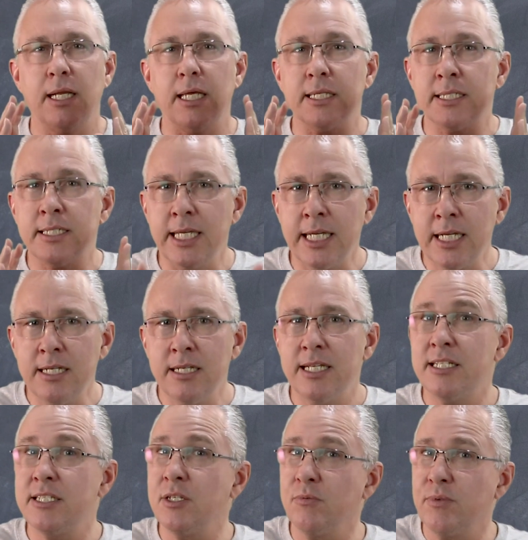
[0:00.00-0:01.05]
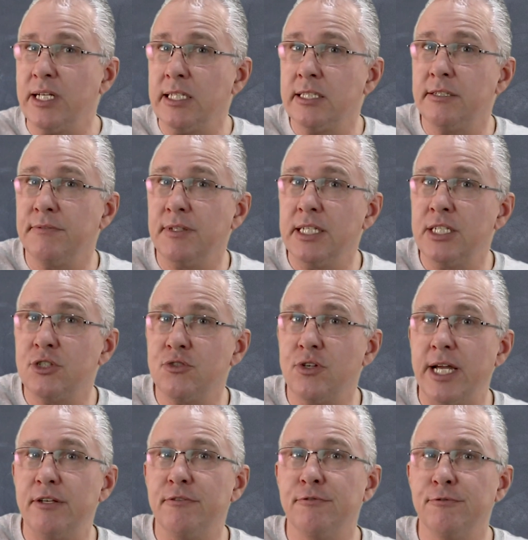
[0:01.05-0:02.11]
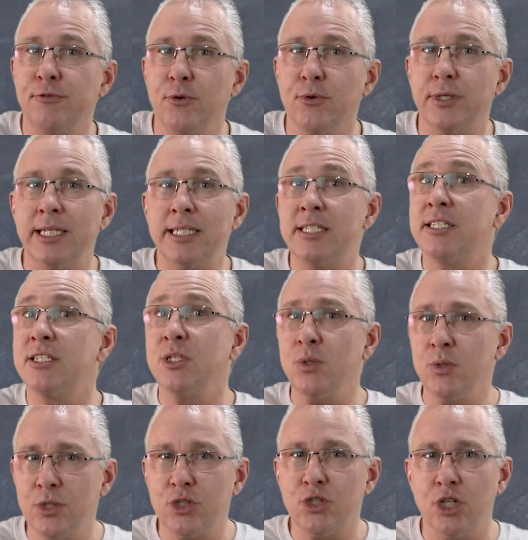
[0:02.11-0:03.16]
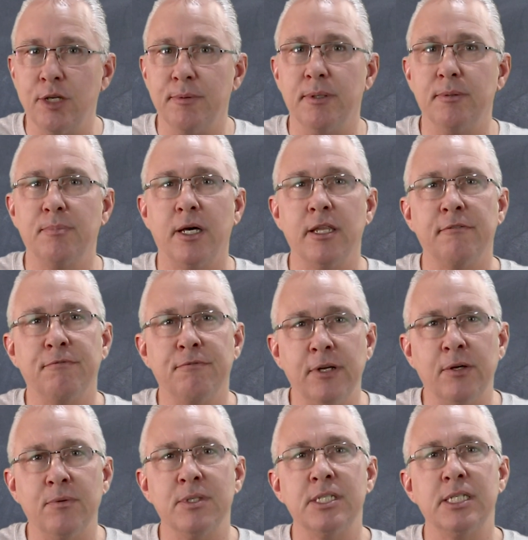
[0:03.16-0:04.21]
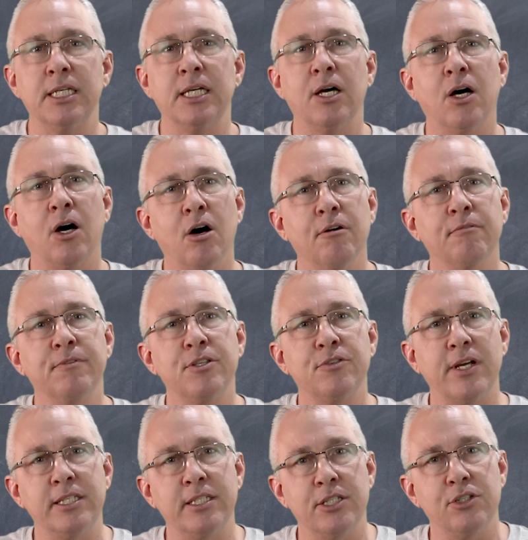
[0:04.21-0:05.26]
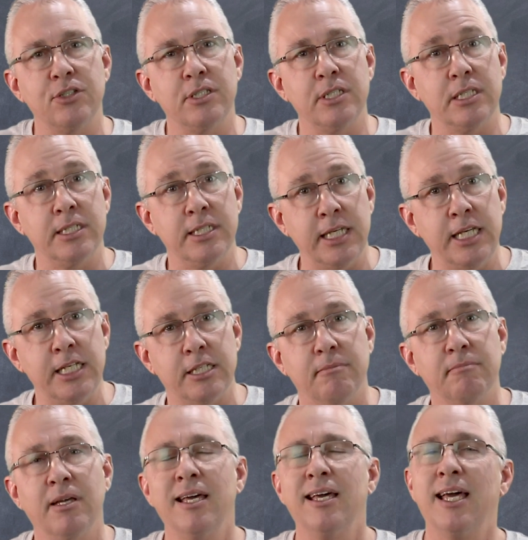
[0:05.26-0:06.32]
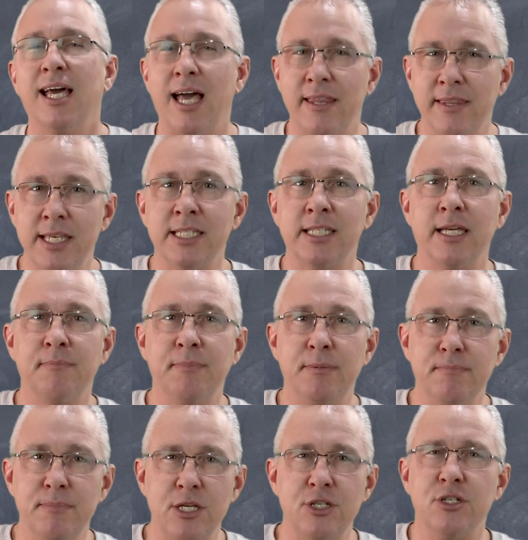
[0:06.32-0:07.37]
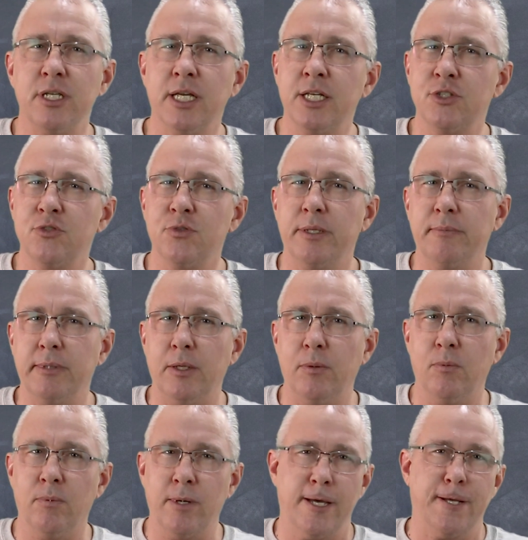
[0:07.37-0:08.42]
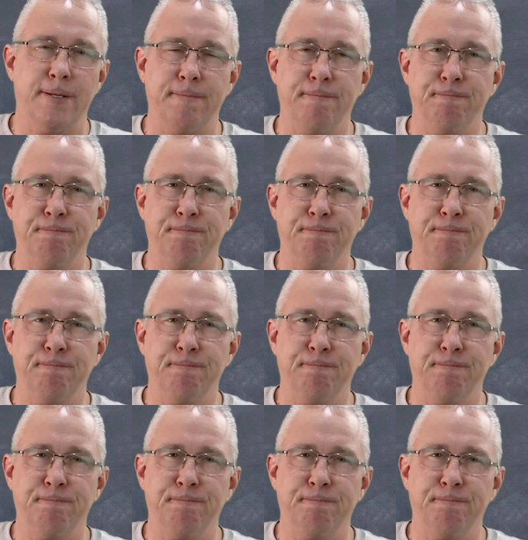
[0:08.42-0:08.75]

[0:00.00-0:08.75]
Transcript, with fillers: Now the second is still relatively straightforward. It's still determined by the frequency of the transitions in cesium, and this can be measured extremely well.